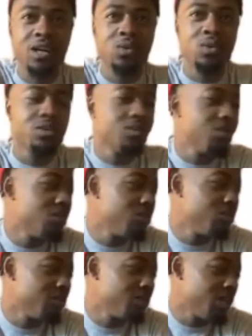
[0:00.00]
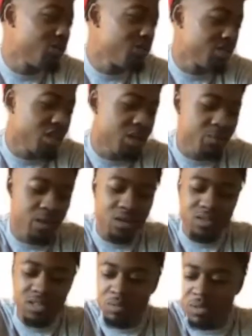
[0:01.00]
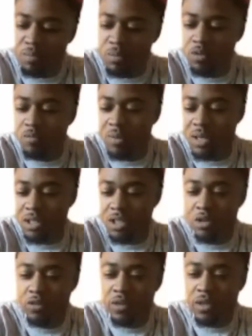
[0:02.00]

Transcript: going on. And I was just happy I was able to prove myself.